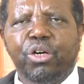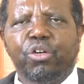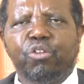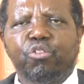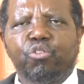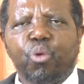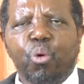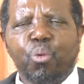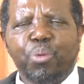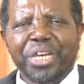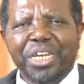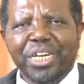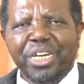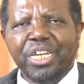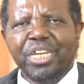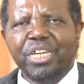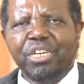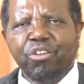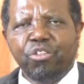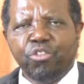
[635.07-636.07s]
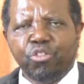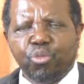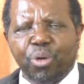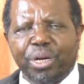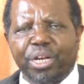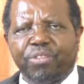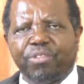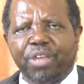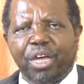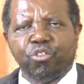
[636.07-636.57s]
So we need to
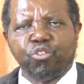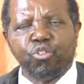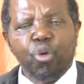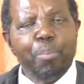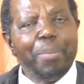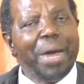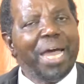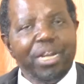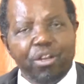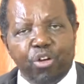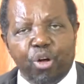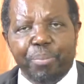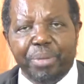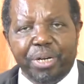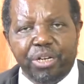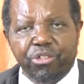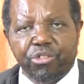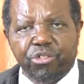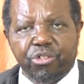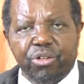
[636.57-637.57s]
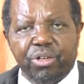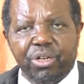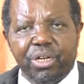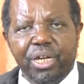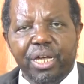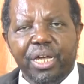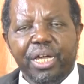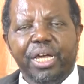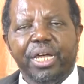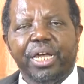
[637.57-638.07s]
understand. So my recommendation
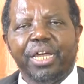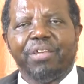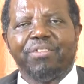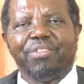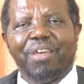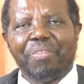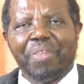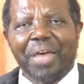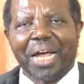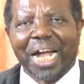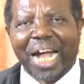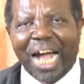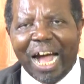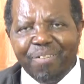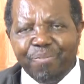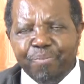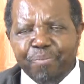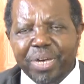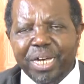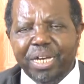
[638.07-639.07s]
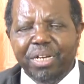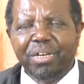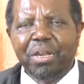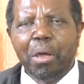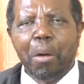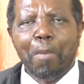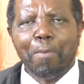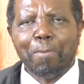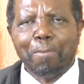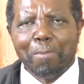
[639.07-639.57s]
is that the
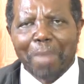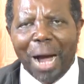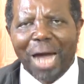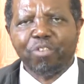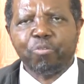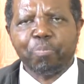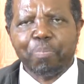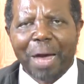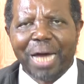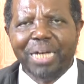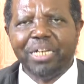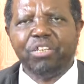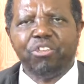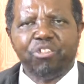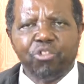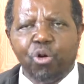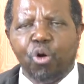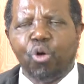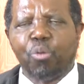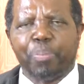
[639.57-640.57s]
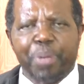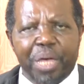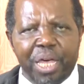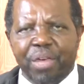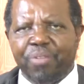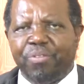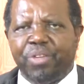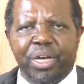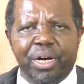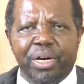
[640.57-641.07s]
government must punish wrong
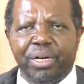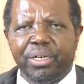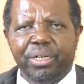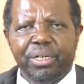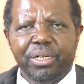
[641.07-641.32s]
behavior.